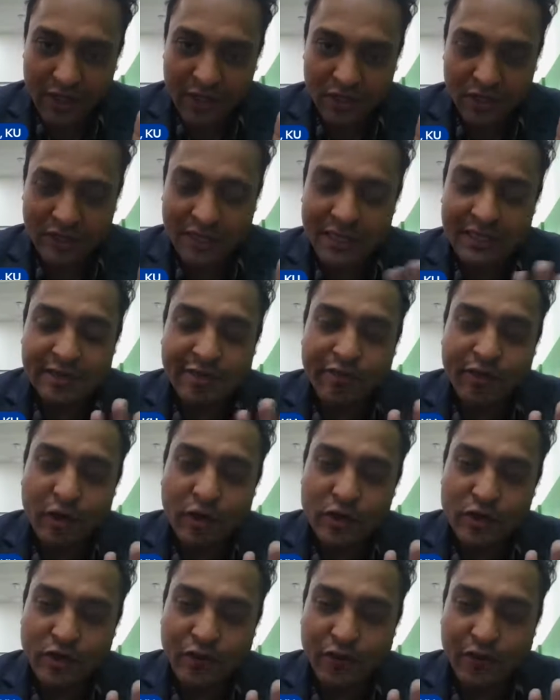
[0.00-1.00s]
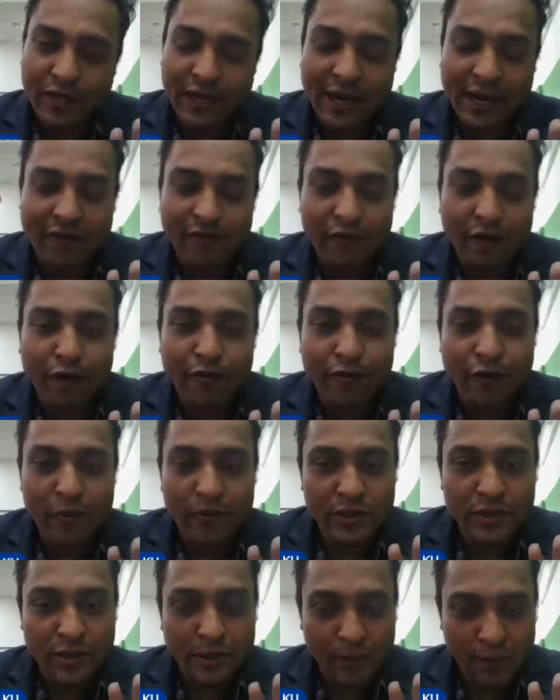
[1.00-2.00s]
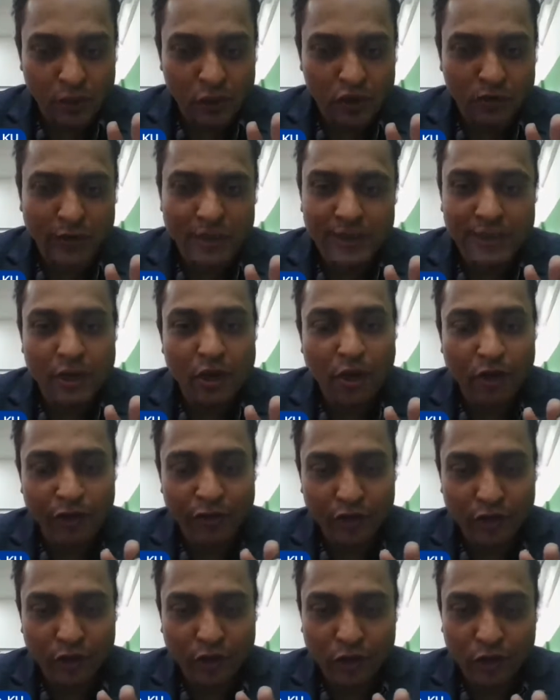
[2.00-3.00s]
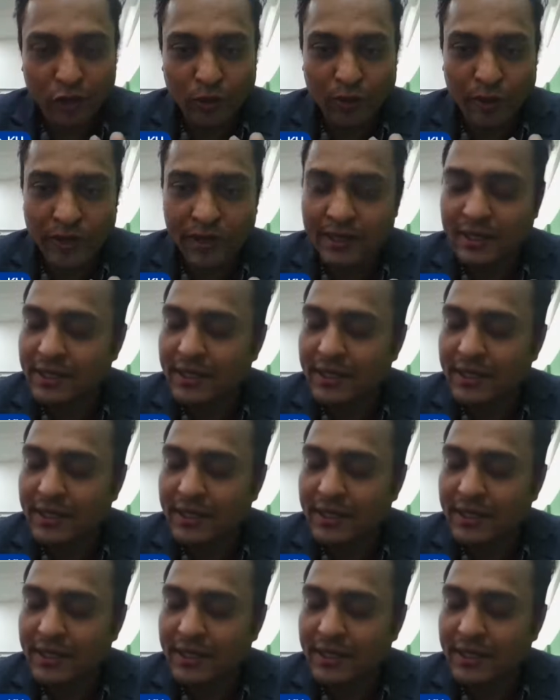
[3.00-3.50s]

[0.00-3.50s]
So that's the philosophy that I've learned from Mr. Piyush Bansal and a lot of other entrepreneurs.